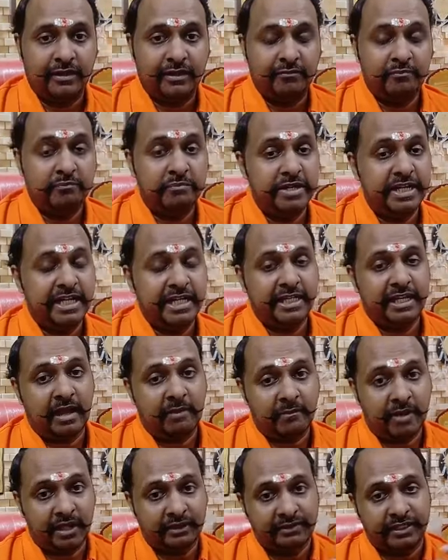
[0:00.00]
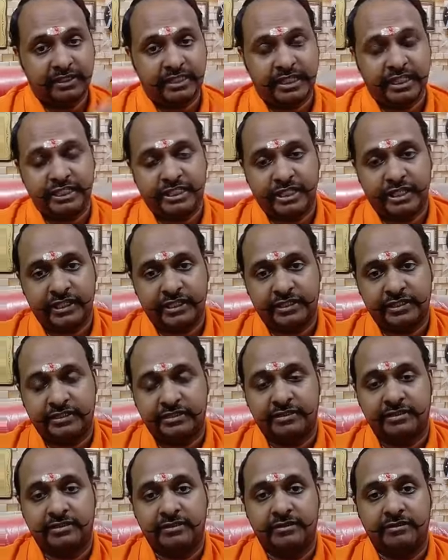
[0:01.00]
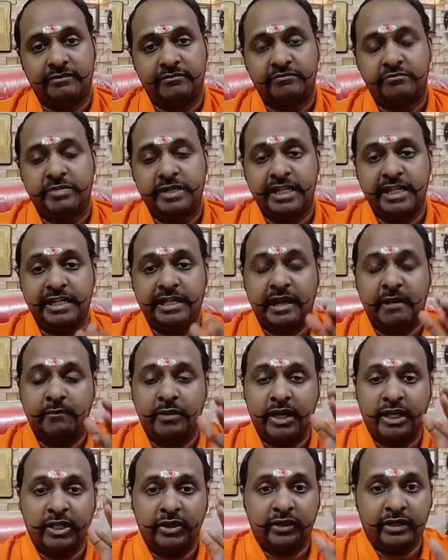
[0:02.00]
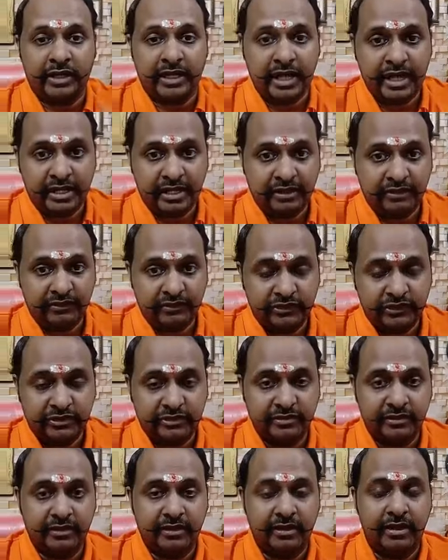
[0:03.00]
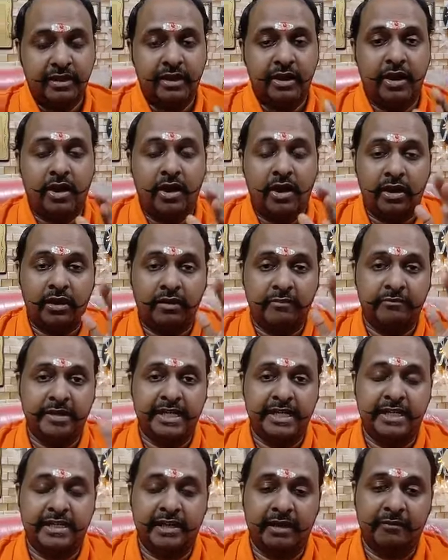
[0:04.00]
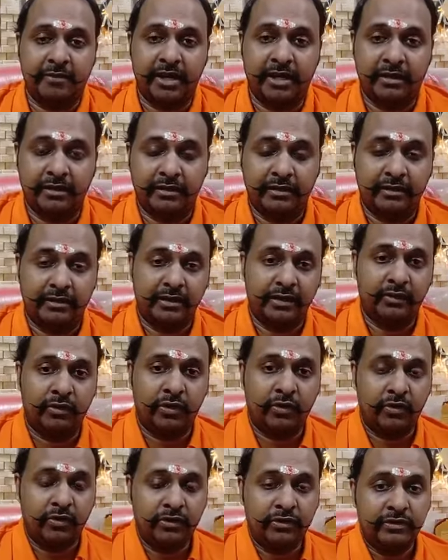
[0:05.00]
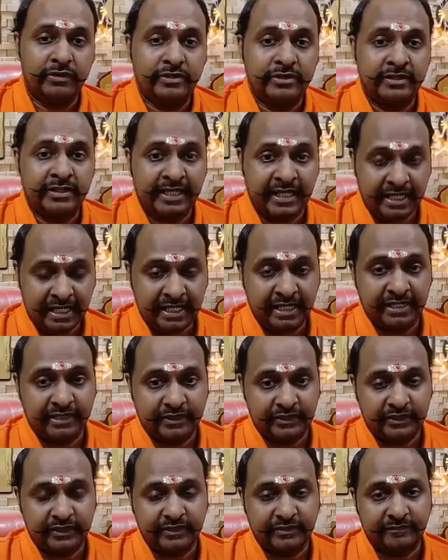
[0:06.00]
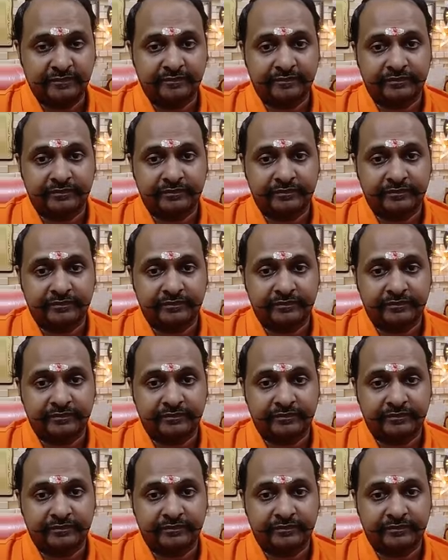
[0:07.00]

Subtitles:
be it among the teachers, be it among your relatives, or be it among your own seniors.